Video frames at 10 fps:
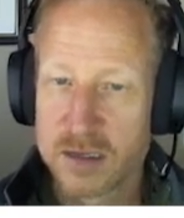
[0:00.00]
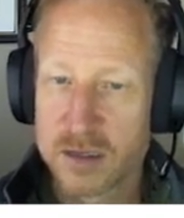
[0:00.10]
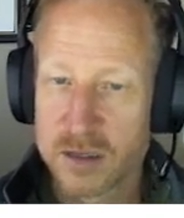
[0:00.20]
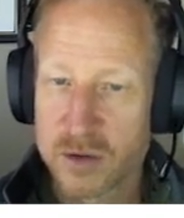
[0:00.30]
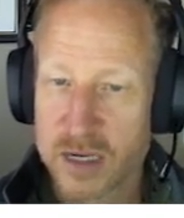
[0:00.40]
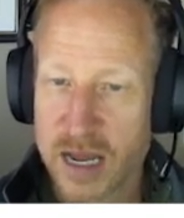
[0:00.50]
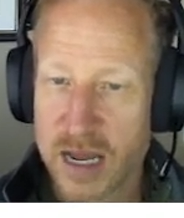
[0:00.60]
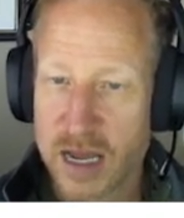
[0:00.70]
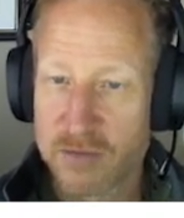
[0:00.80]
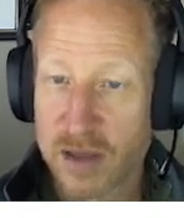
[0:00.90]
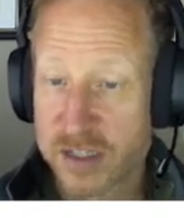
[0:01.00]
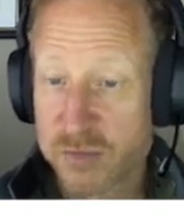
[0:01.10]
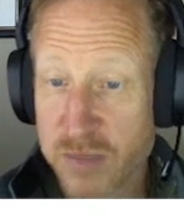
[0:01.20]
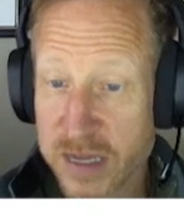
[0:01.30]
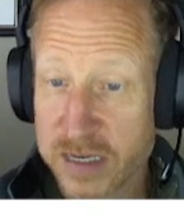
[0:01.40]
you can have
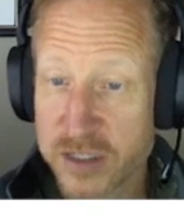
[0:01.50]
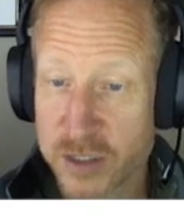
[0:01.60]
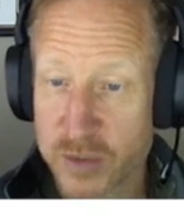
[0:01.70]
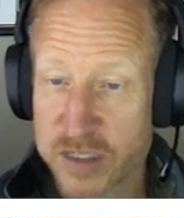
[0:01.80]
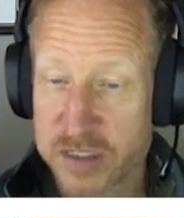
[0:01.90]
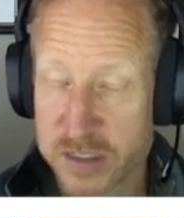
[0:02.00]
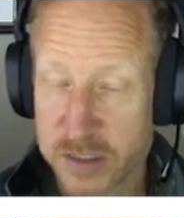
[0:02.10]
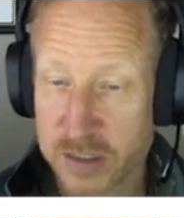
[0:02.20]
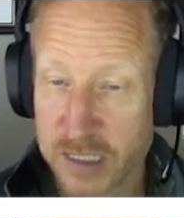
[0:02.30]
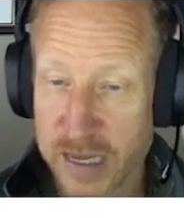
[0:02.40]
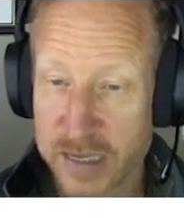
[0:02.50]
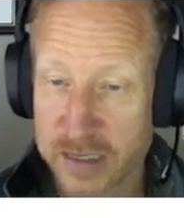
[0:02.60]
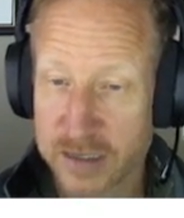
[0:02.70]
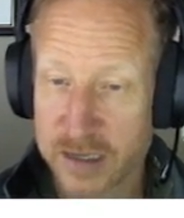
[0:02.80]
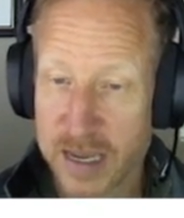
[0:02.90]
as many degrees as you'd
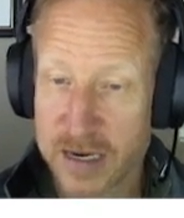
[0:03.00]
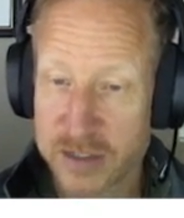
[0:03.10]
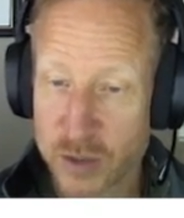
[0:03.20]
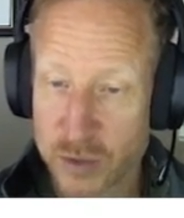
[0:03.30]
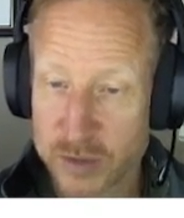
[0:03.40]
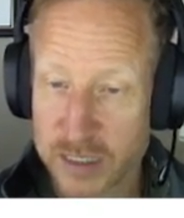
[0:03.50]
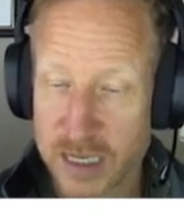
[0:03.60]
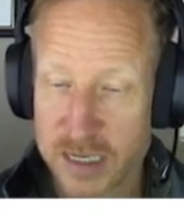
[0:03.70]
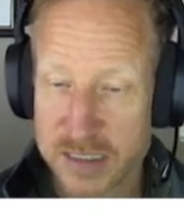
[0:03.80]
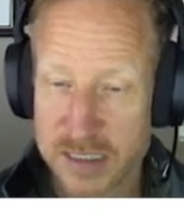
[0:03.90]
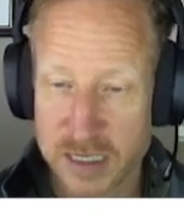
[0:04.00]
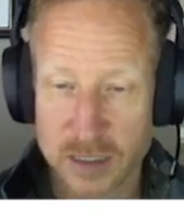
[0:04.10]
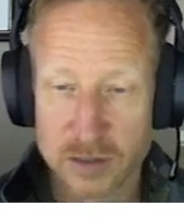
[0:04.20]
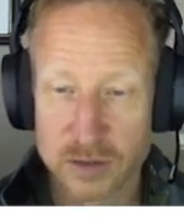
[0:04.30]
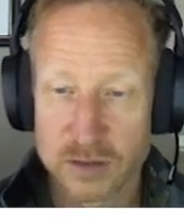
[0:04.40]
like, and it's only a
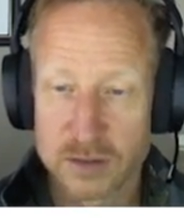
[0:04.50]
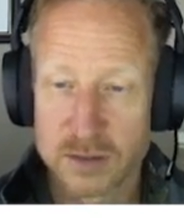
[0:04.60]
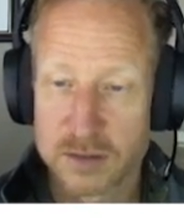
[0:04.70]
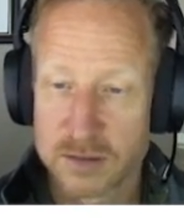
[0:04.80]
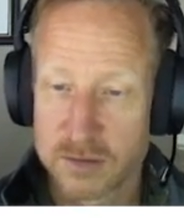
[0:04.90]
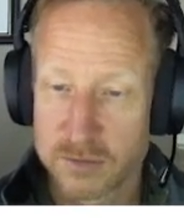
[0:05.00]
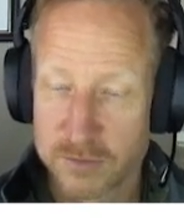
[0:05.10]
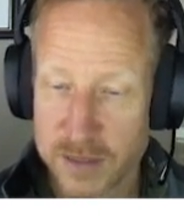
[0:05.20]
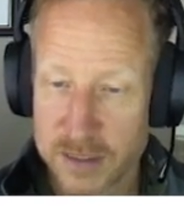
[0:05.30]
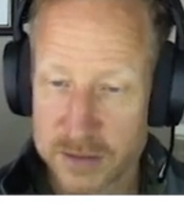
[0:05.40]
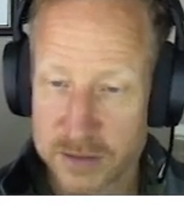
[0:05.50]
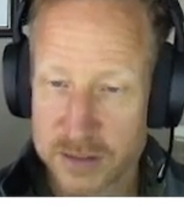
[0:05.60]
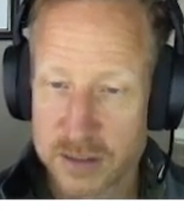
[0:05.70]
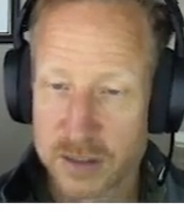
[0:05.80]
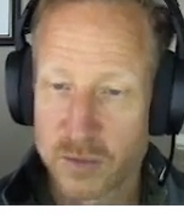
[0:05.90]
single
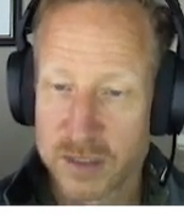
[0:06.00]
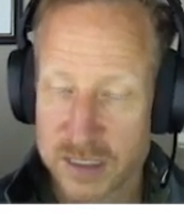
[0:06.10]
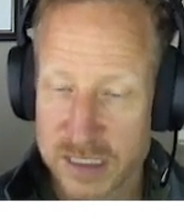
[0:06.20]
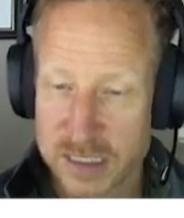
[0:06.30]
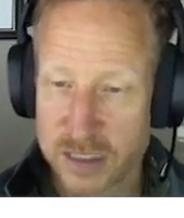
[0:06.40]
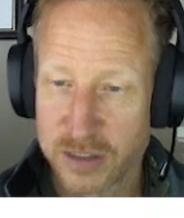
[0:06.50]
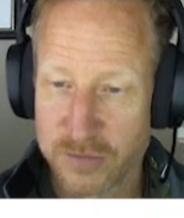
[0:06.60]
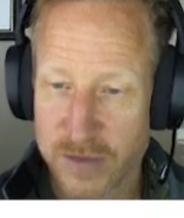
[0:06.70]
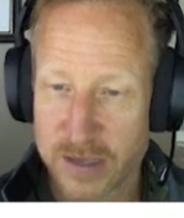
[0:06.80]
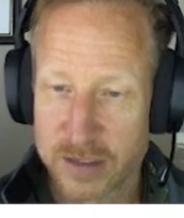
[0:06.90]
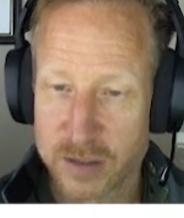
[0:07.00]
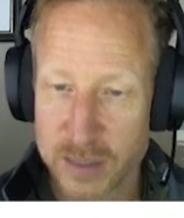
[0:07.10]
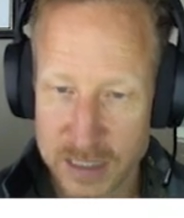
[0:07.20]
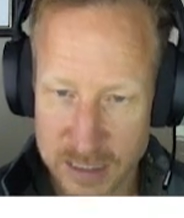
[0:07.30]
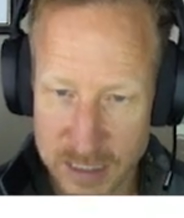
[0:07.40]
field with a single value
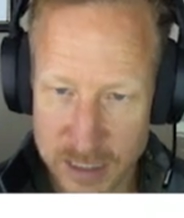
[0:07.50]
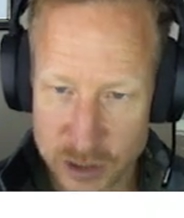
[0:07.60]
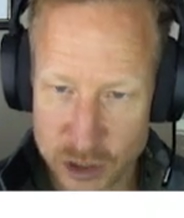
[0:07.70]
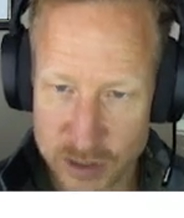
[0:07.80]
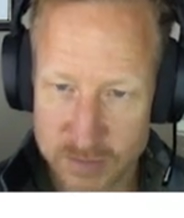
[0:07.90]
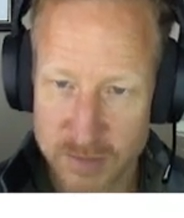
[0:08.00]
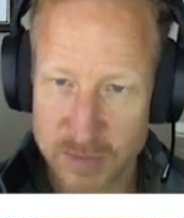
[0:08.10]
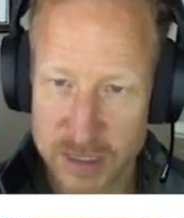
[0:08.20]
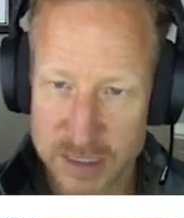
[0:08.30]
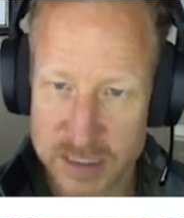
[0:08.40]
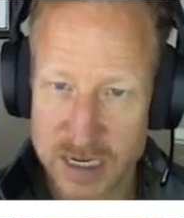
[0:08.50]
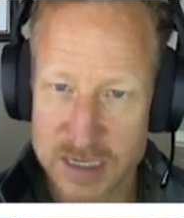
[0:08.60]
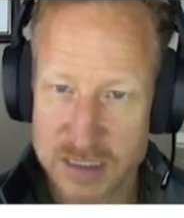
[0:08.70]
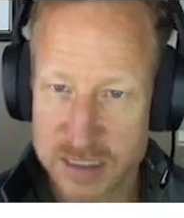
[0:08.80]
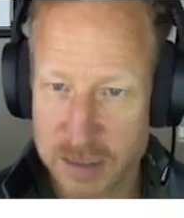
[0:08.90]
in each. But in this
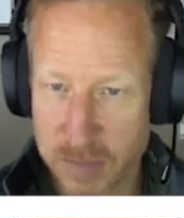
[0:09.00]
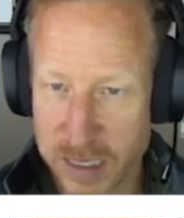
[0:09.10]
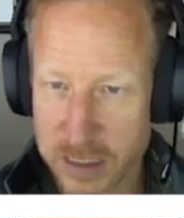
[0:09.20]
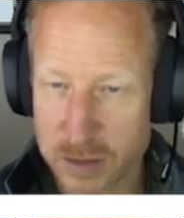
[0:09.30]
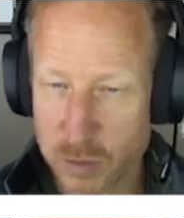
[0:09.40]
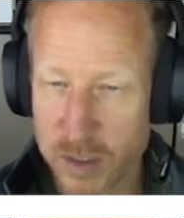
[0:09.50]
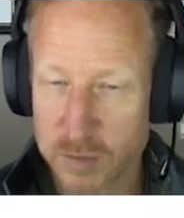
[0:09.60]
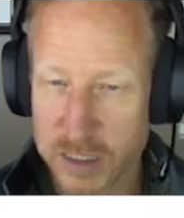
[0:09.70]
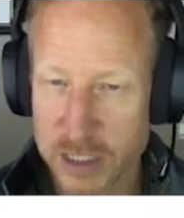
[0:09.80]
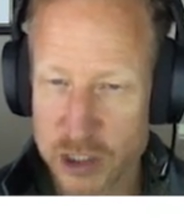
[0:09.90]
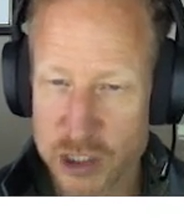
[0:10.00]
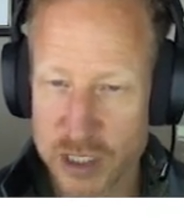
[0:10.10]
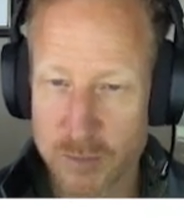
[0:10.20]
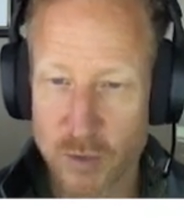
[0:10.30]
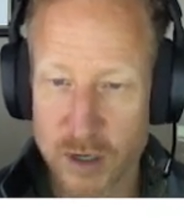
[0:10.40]
case, it's a many-to-one
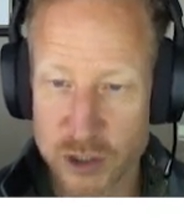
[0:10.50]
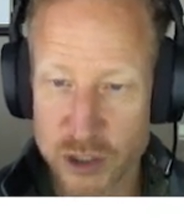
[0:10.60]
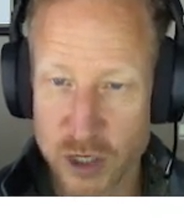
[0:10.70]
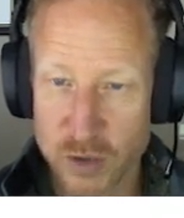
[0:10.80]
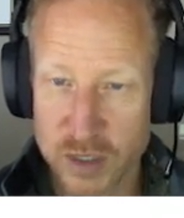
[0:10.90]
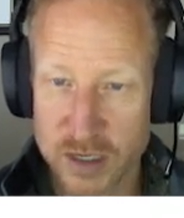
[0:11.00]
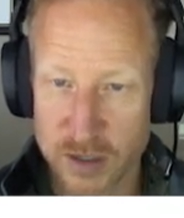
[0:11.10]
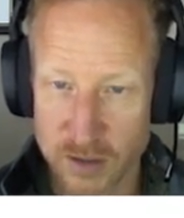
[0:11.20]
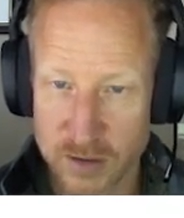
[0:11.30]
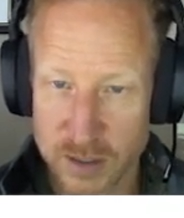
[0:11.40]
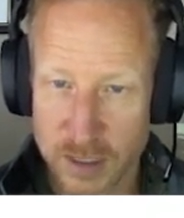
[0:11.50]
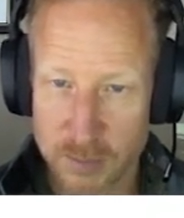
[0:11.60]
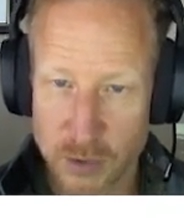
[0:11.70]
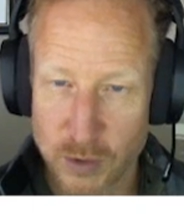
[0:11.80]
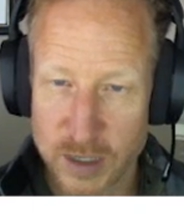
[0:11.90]
relationship where Joe here,
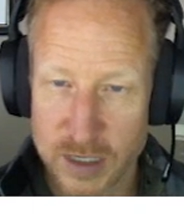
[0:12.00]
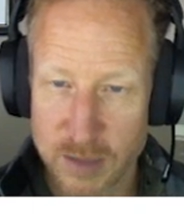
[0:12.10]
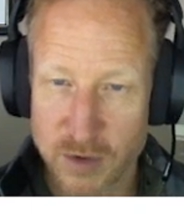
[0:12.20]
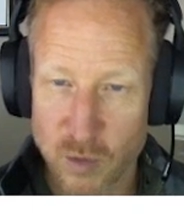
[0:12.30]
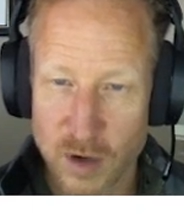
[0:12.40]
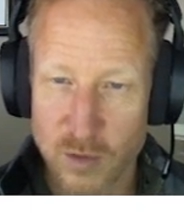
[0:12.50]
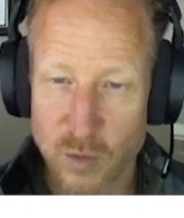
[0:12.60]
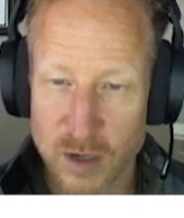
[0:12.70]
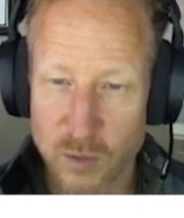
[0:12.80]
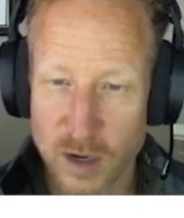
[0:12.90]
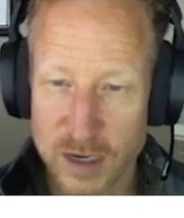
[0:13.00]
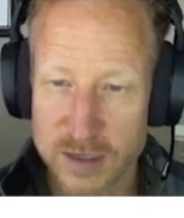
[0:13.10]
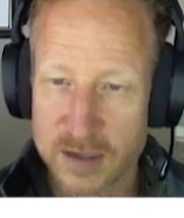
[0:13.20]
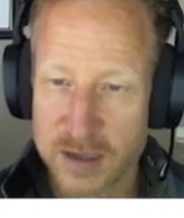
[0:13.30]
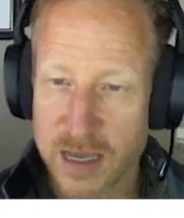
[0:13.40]
employee number
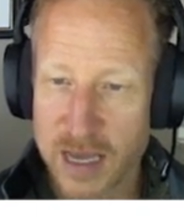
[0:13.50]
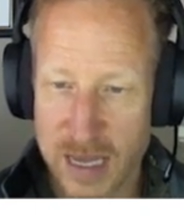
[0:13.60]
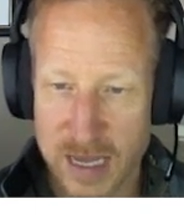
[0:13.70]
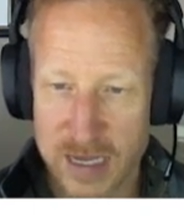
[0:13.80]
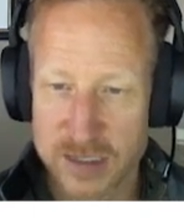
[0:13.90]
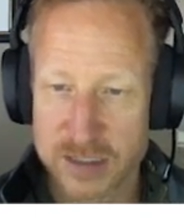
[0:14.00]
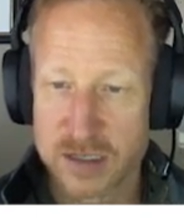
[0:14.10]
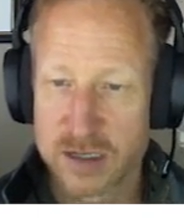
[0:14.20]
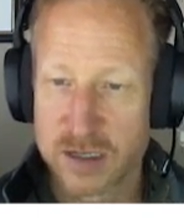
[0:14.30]
111, has